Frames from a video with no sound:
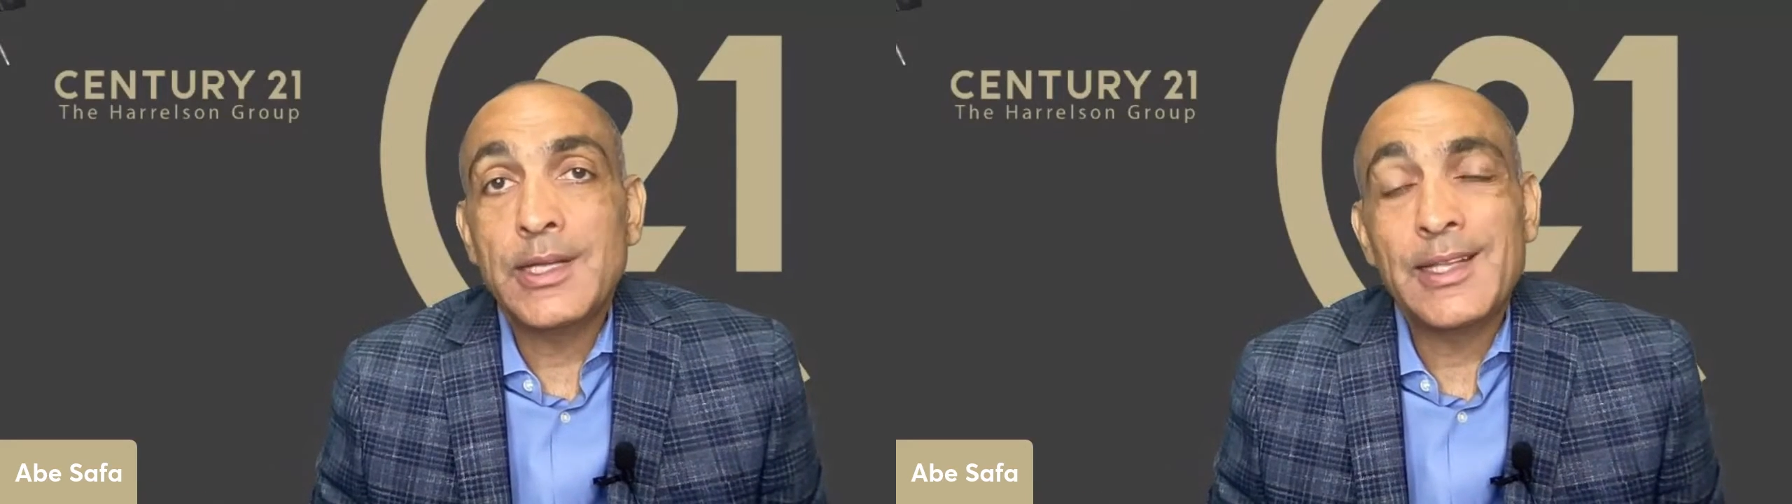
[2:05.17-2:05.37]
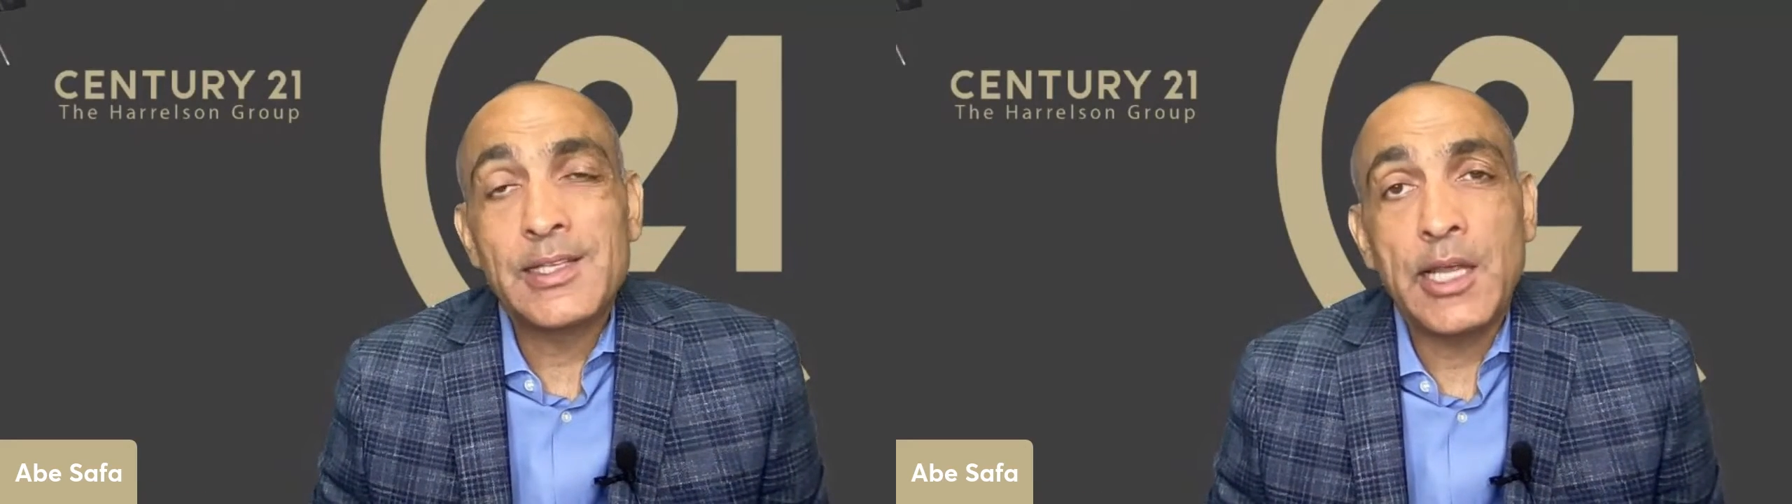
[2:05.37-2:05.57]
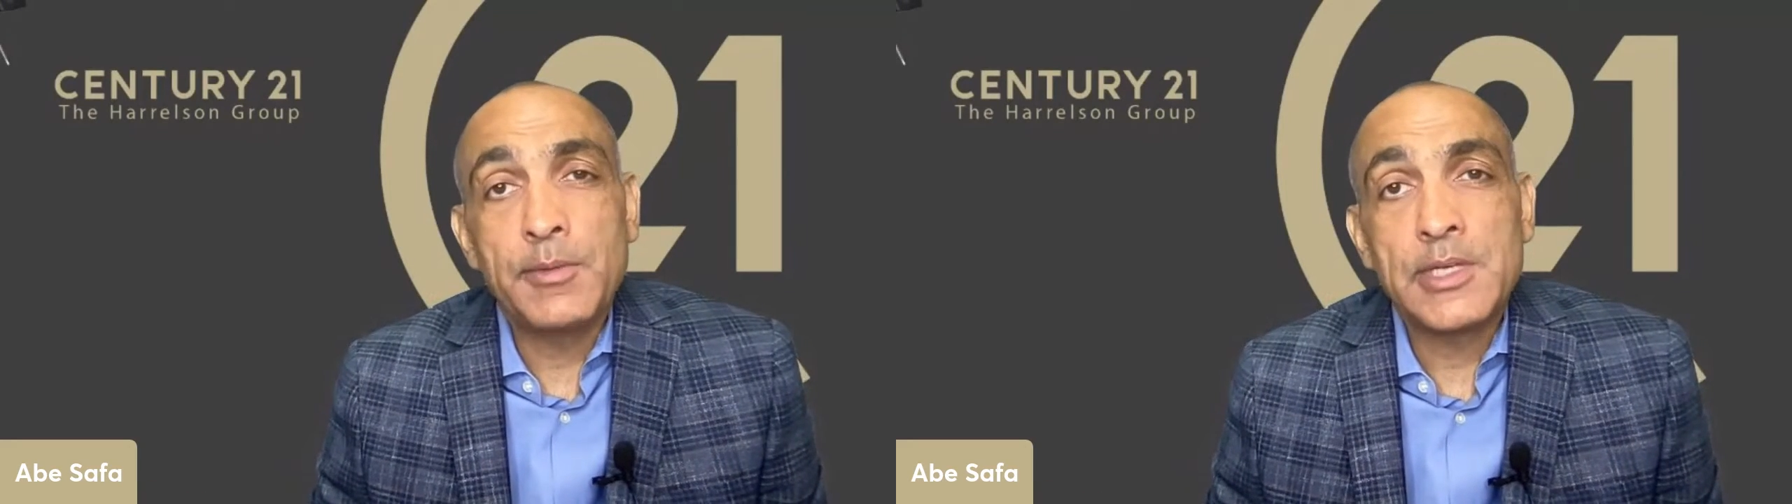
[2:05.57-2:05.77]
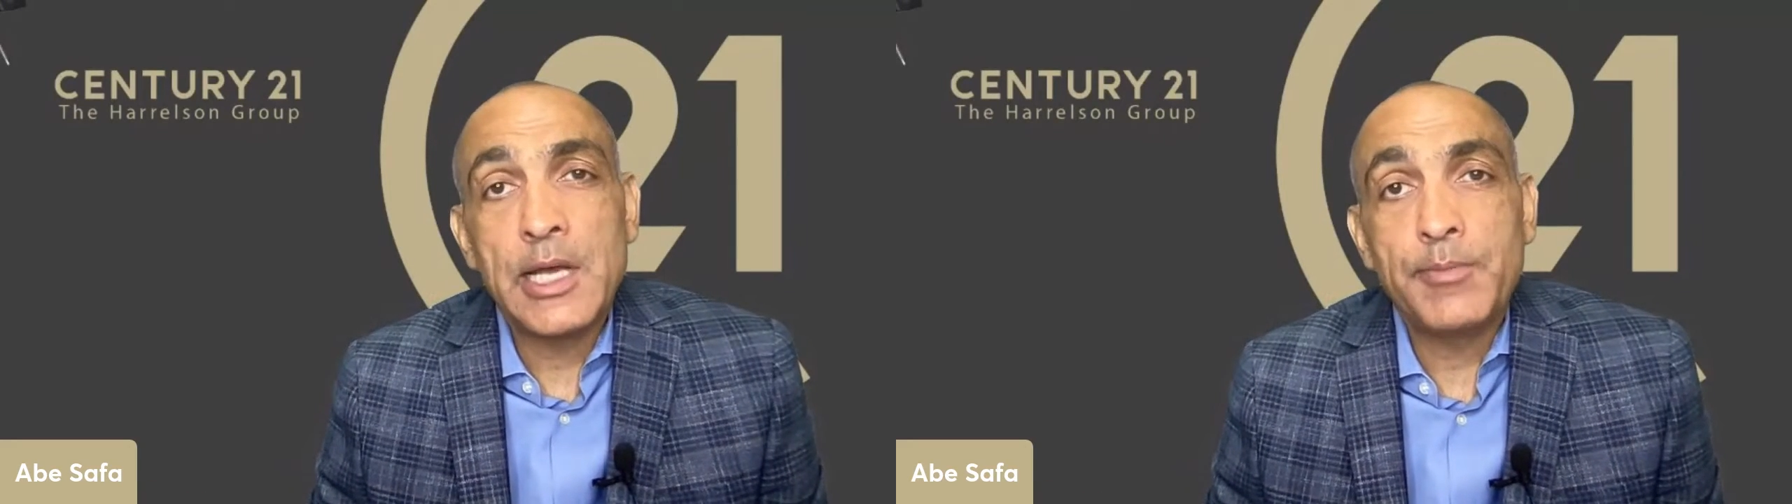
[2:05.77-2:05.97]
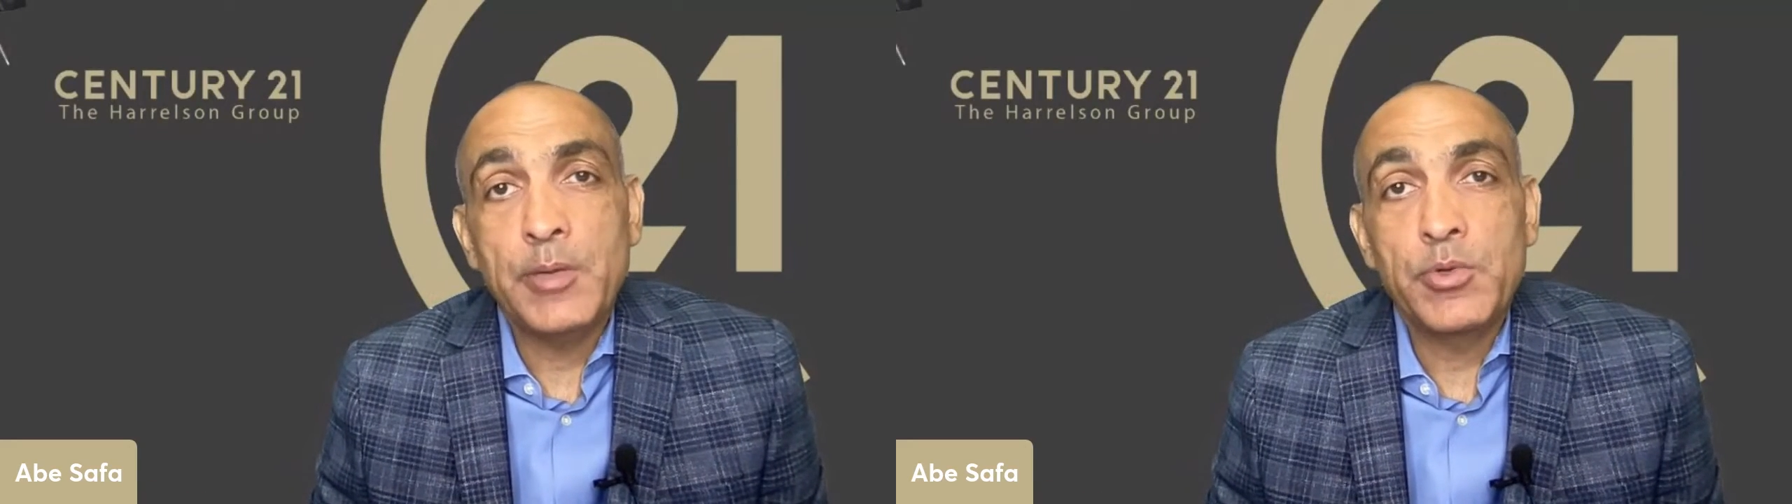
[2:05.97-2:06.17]
At the same
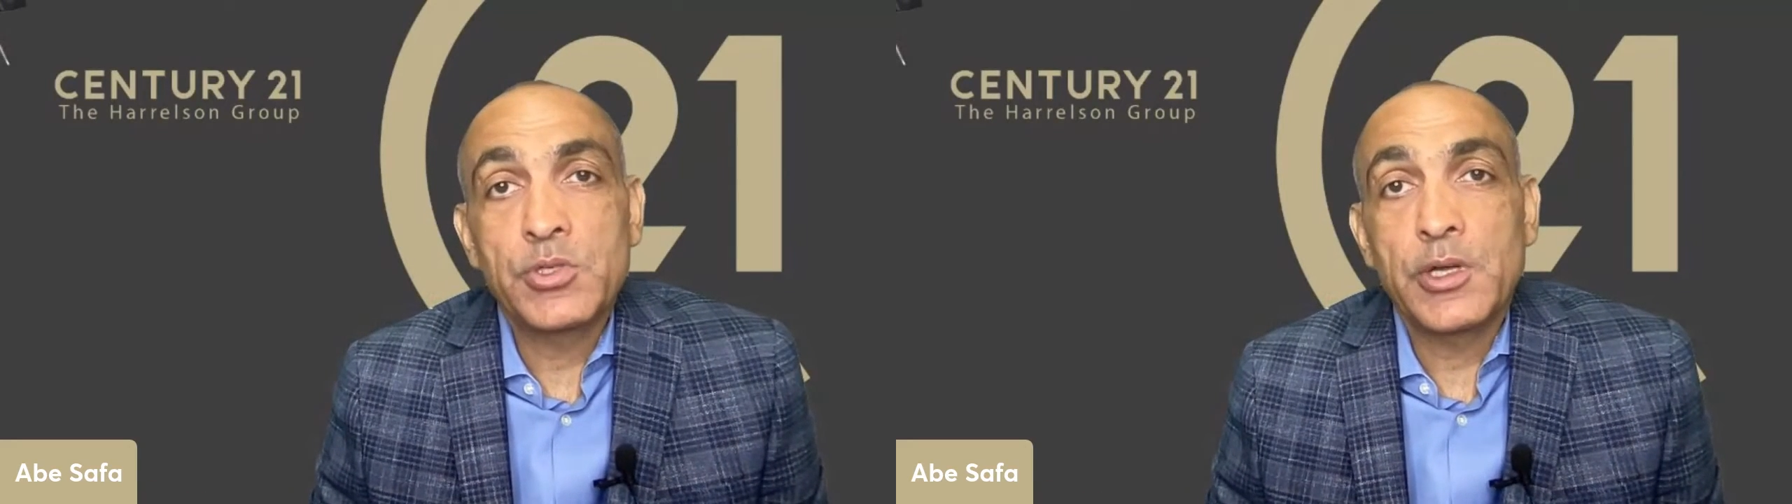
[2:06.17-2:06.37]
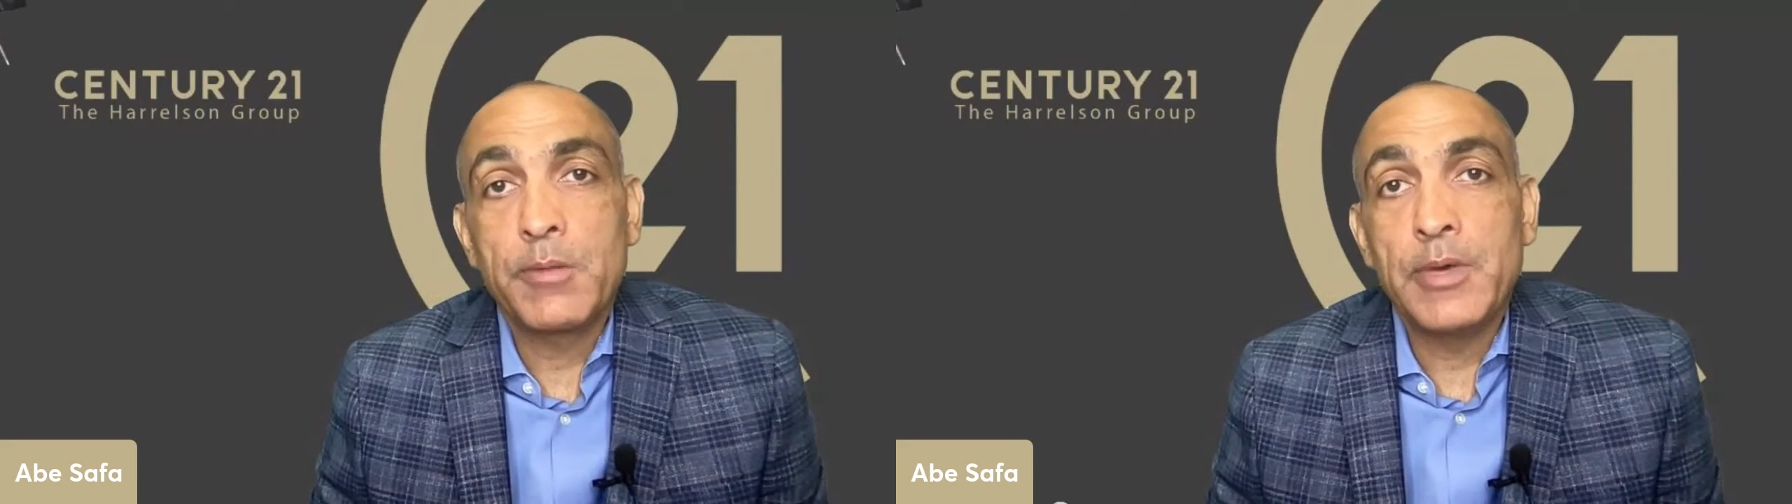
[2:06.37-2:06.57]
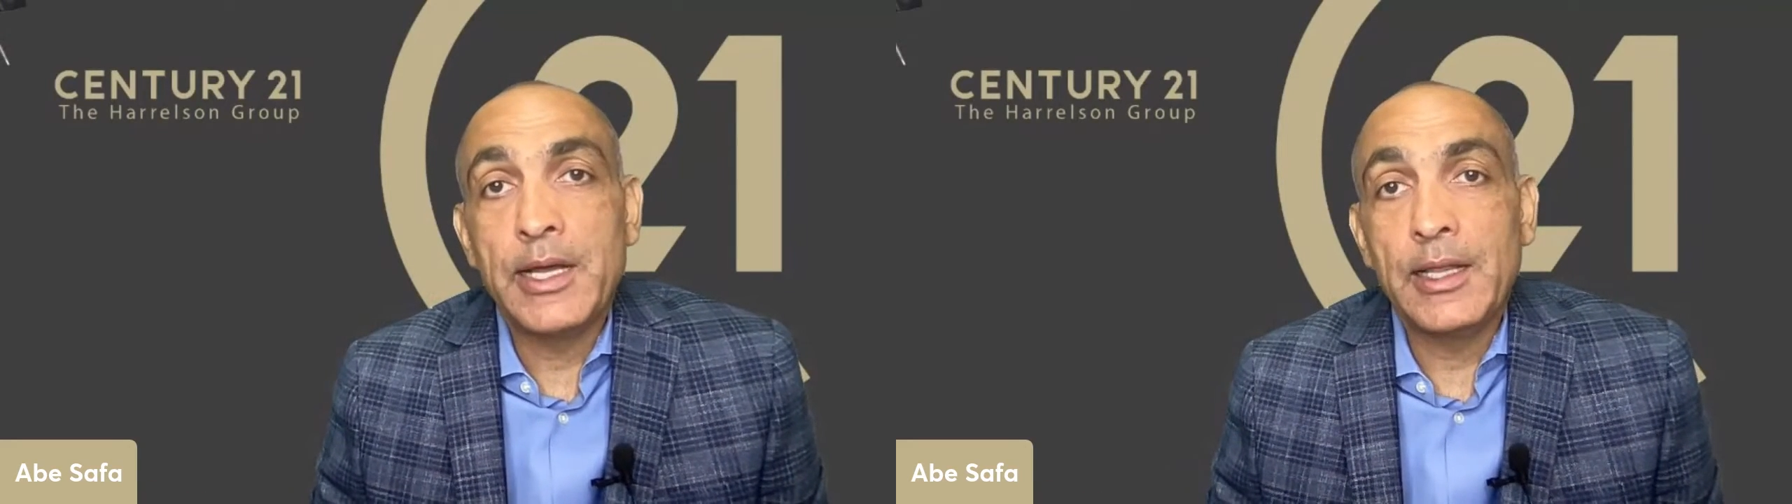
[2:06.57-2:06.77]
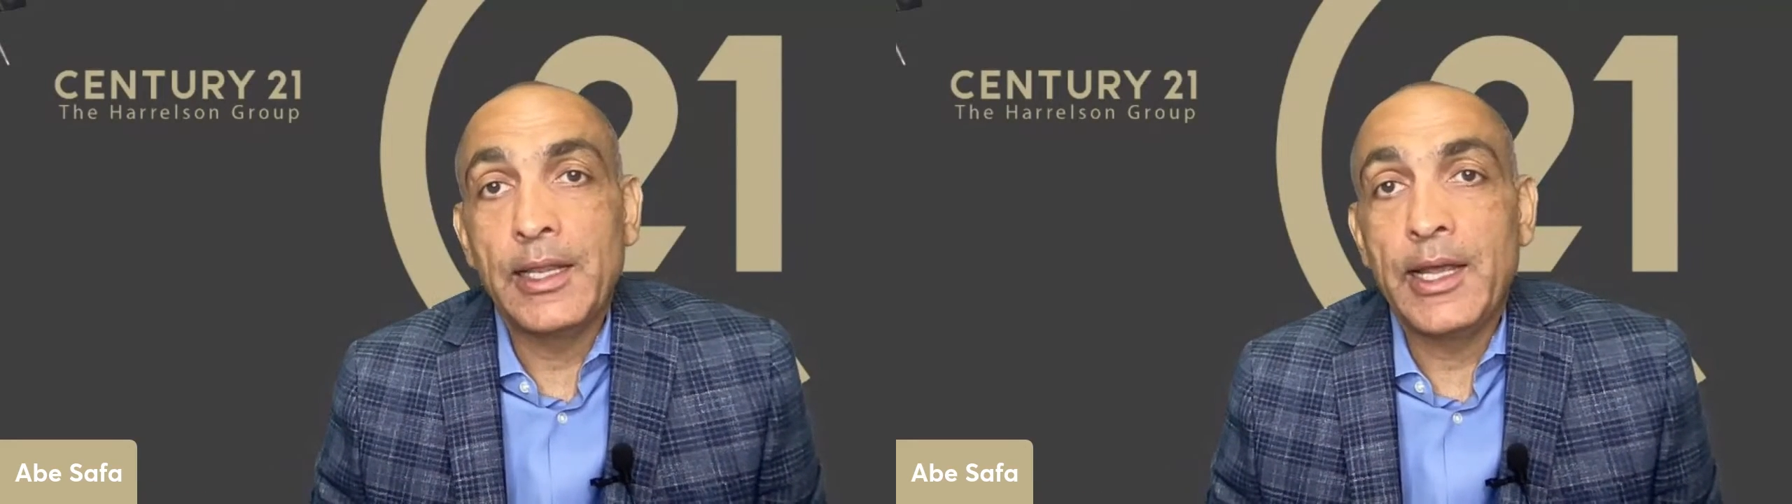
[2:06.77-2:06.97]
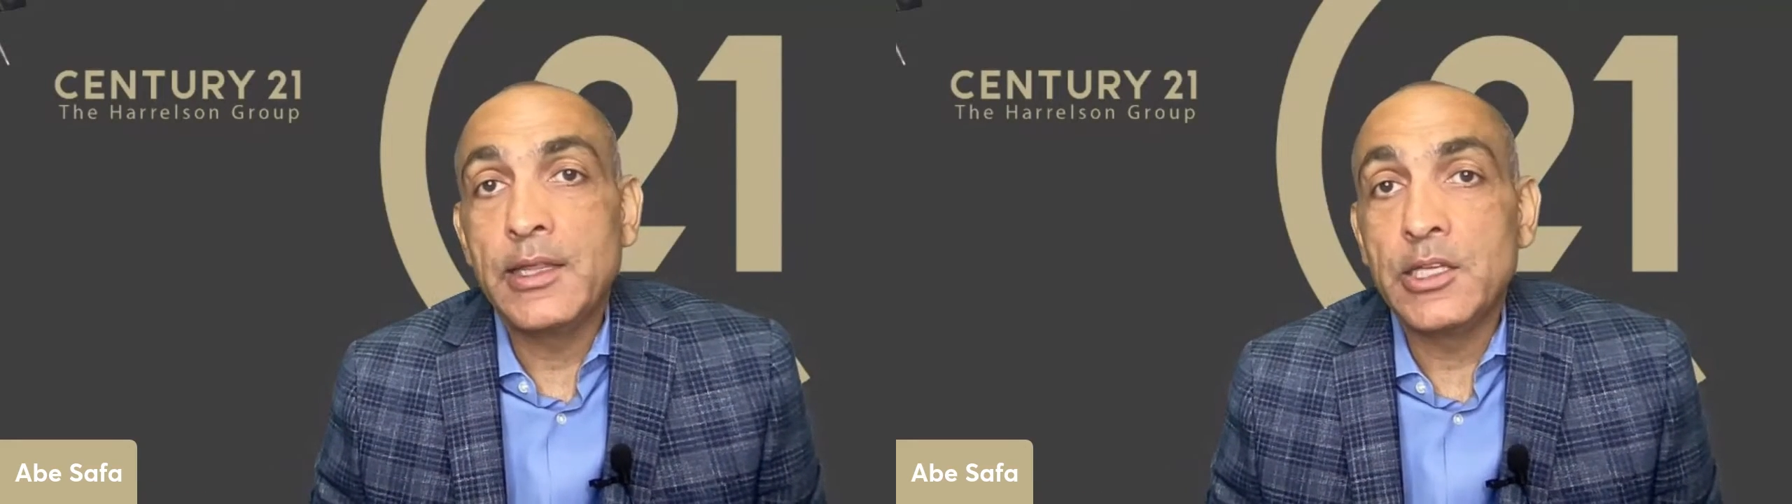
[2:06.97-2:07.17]
time, people started buying
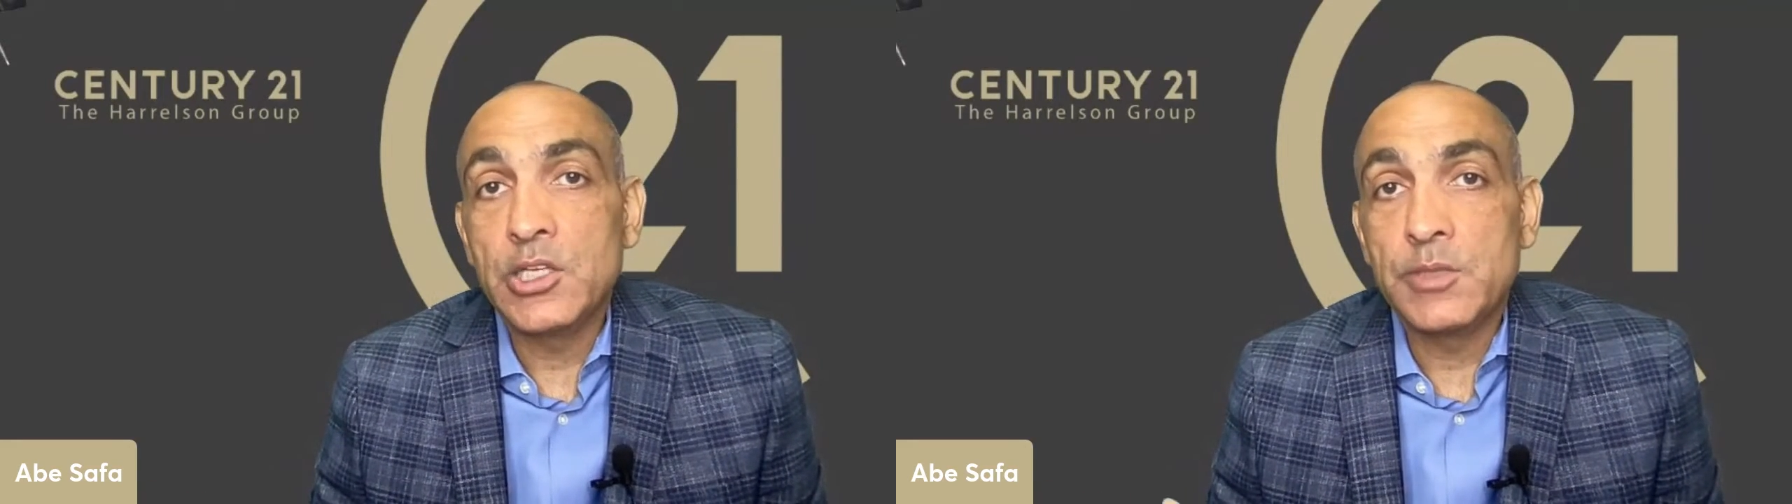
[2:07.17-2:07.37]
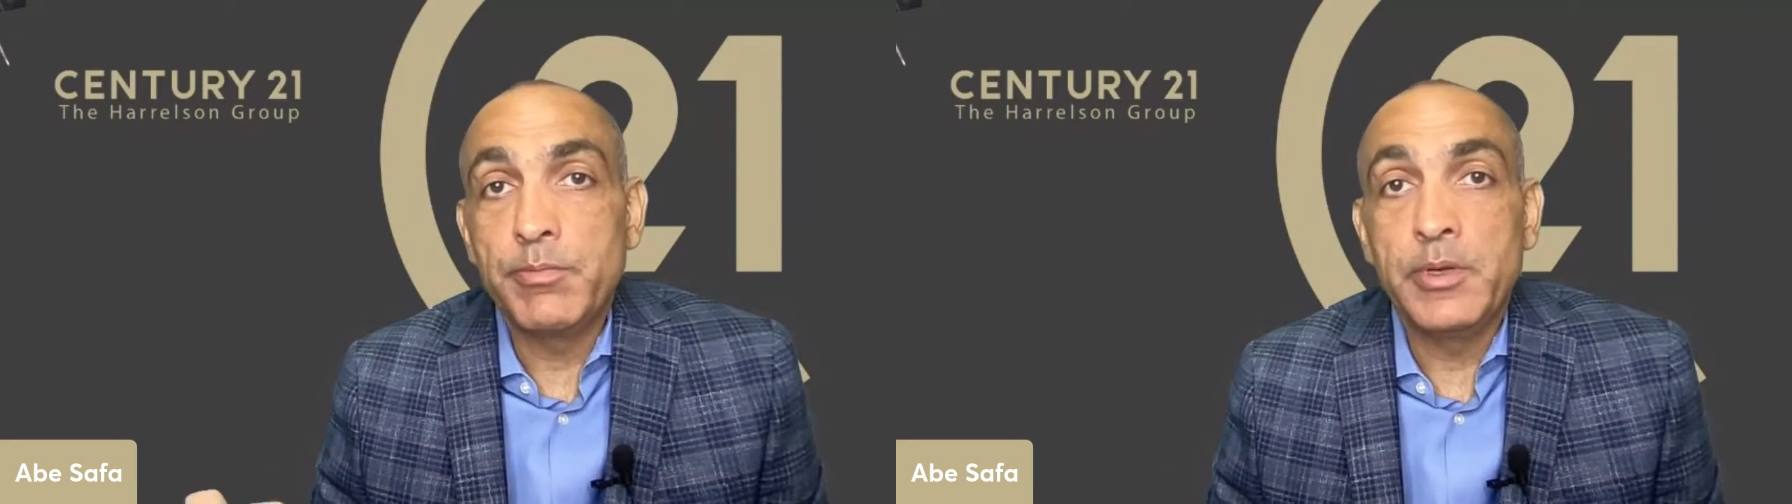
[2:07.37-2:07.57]
land and just